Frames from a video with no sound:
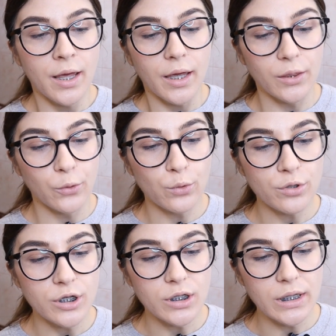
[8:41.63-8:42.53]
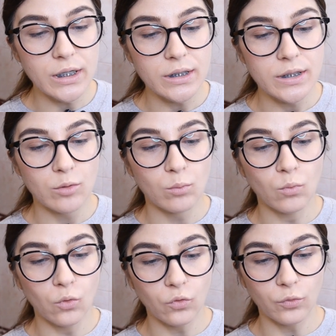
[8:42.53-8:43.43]
Intrusion is
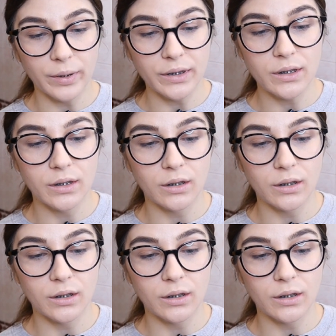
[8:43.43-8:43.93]
movement